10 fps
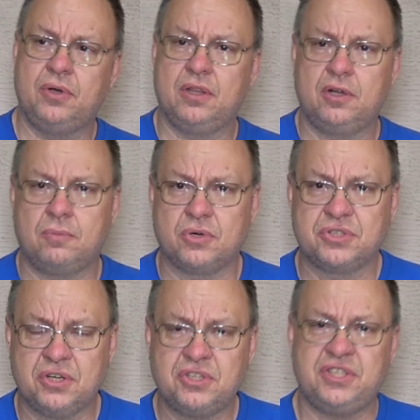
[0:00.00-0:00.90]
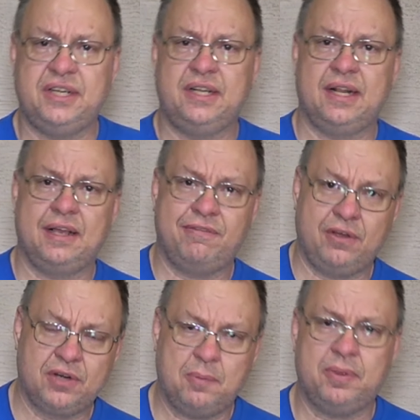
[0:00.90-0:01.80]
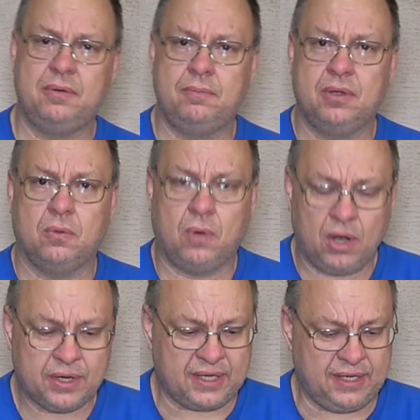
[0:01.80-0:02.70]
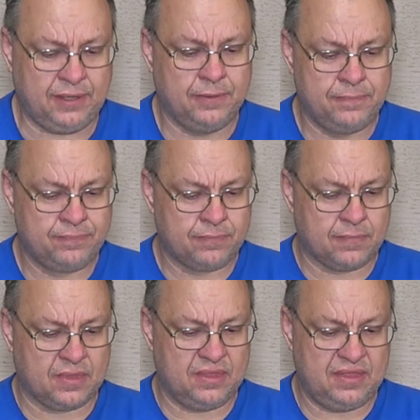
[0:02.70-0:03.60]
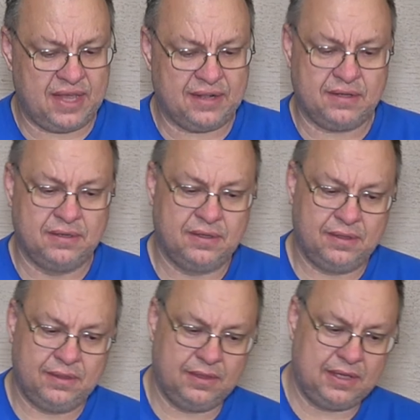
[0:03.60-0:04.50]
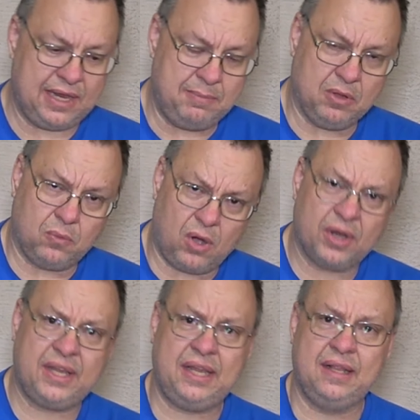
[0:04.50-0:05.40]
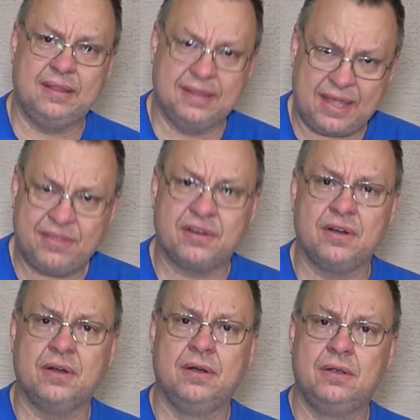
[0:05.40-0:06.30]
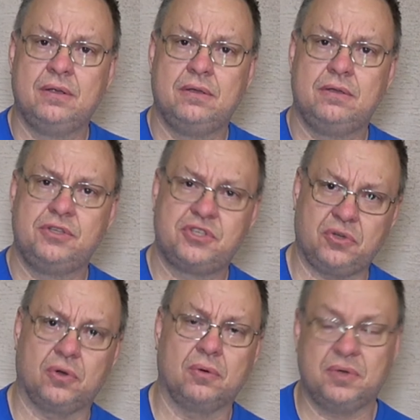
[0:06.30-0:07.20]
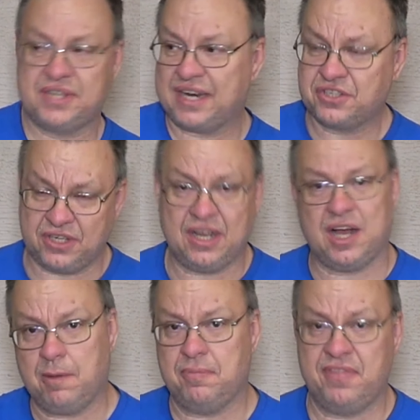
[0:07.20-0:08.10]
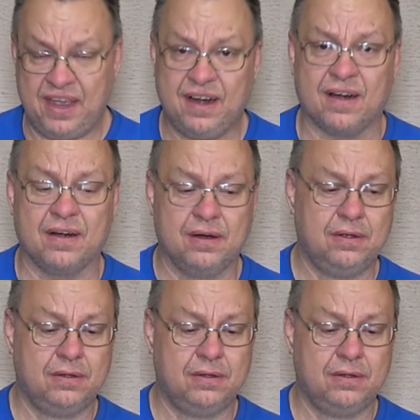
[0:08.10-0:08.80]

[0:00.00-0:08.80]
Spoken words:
a little more searching, and I found up in Milwaukee that a Milwaukee Leather store was actually up there.